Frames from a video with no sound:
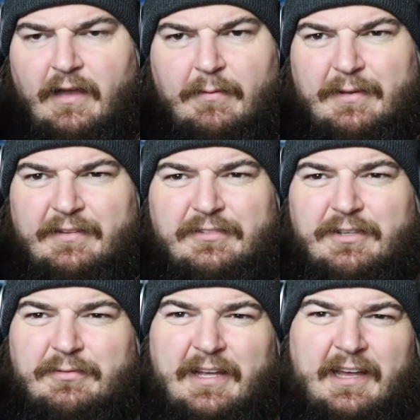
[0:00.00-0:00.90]
I mean, there's
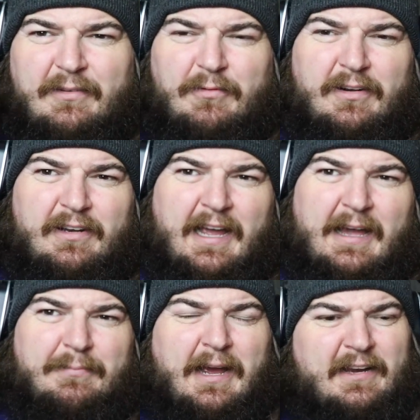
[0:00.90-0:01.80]
no telling what could have
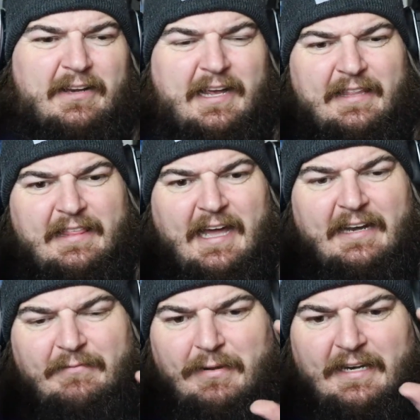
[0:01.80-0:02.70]
happened. I could have hit
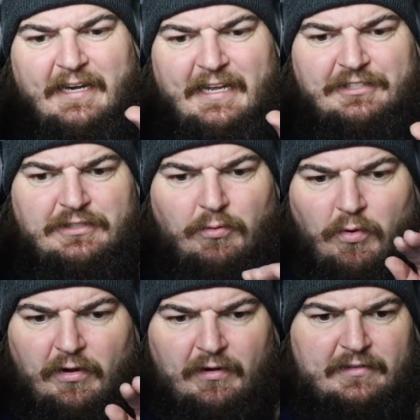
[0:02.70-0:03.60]
that and been in inches of
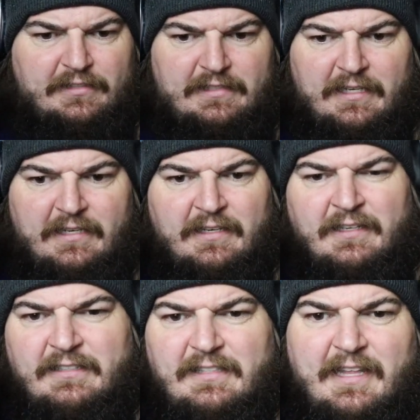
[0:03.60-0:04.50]
water and just
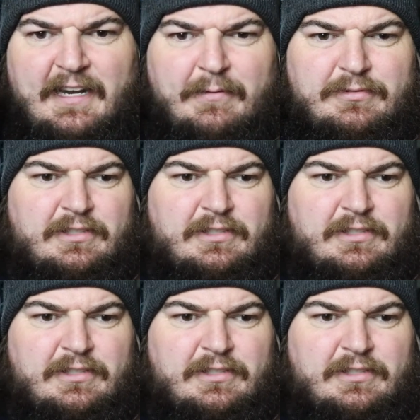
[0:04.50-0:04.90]
slid up and